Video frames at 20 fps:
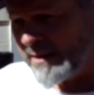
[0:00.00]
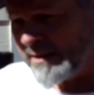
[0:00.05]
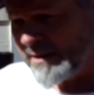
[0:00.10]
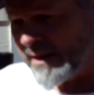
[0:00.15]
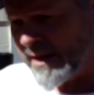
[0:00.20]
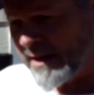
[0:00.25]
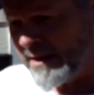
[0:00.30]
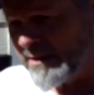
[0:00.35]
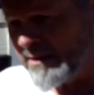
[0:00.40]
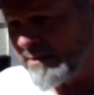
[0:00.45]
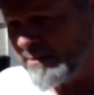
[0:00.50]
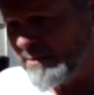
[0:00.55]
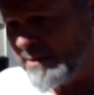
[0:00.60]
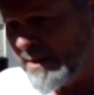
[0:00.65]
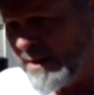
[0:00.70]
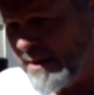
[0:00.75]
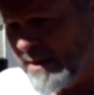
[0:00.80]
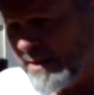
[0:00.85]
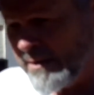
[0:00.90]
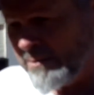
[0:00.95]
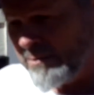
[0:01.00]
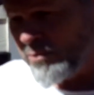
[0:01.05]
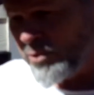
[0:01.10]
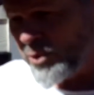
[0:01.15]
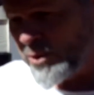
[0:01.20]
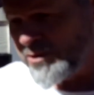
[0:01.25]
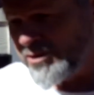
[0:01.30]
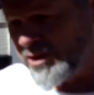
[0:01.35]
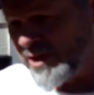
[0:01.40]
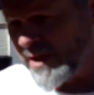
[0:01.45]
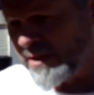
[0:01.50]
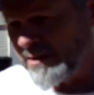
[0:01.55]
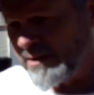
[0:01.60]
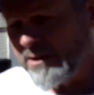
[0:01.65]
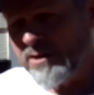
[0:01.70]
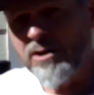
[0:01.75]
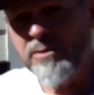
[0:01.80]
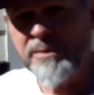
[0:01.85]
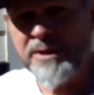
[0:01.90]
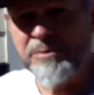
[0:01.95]
kind of project a
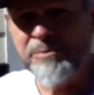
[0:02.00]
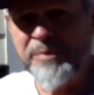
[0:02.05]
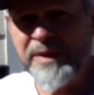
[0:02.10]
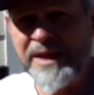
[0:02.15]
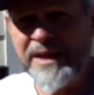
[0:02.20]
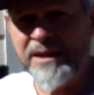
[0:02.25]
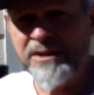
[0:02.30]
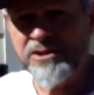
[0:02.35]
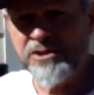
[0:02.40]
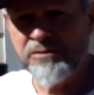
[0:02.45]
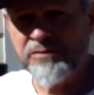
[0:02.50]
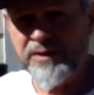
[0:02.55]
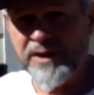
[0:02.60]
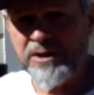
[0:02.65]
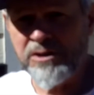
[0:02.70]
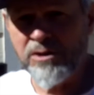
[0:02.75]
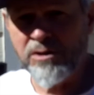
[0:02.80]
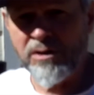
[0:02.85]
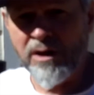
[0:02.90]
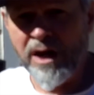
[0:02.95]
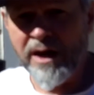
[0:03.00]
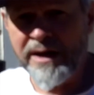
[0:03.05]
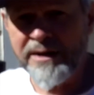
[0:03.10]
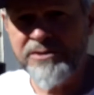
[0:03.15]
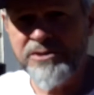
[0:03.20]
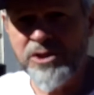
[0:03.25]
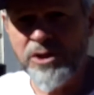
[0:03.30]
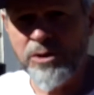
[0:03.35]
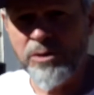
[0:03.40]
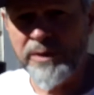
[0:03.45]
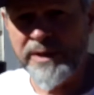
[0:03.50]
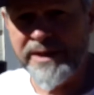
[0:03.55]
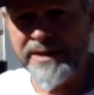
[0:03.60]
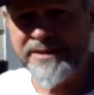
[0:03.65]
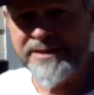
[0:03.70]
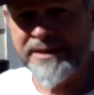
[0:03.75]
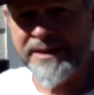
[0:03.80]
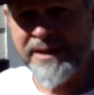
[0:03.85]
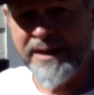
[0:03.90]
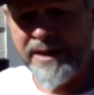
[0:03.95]
human being's figure onto
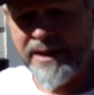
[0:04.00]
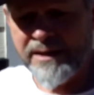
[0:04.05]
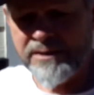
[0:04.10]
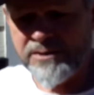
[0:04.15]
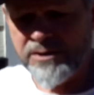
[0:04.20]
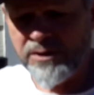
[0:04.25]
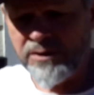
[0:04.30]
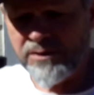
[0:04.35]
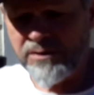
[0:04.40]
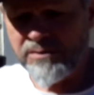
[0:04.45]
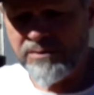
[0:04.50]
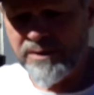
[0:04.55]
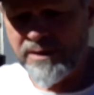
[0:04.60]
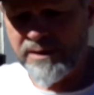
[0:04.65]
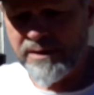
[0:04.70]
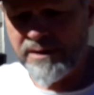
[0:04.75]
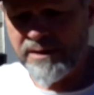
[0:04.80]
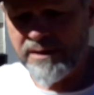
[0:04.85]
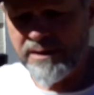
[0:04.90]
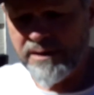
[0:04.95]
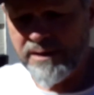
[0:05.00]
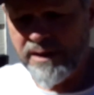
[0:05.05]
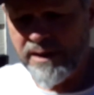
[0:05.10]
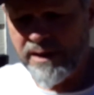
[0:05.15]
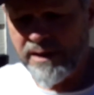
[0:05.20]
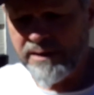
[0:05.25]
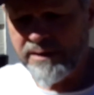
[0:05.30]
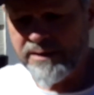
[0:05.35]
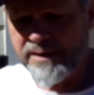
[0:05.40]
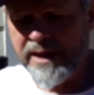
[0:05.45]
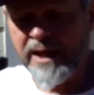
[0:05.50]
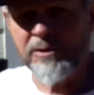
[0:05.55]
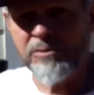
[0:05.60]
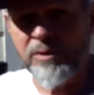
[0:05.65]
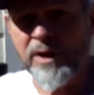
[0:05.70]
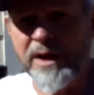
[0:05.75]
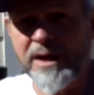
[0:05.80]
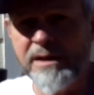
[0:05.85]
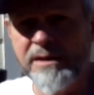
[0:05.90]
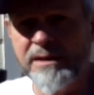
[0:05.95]
it to uh, get
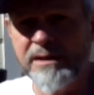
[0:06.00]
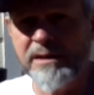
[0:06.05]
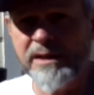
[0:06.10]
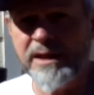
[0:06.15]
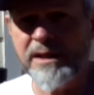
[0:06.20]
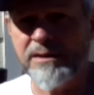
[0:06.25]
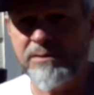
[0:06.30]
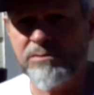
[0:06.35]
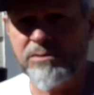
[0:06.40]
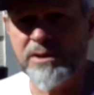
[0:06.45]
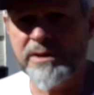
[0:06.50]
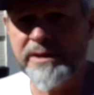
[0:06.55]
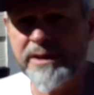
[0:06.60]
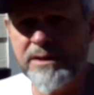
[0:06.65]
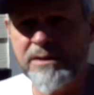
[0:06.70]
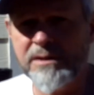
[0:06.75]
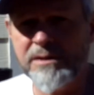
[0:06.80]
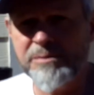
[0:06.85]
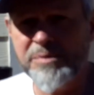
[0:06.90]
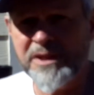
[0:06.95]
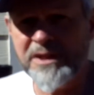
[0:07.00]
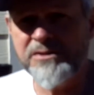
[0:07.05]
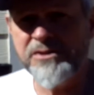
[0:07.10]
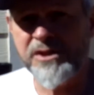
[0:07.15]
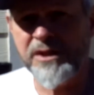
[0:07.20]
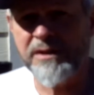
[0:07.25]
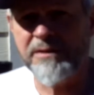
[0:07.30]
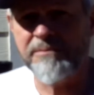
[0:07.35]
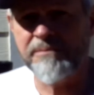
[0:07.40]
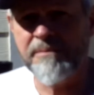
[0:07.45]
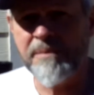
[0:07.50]
ready to hit really good pitching.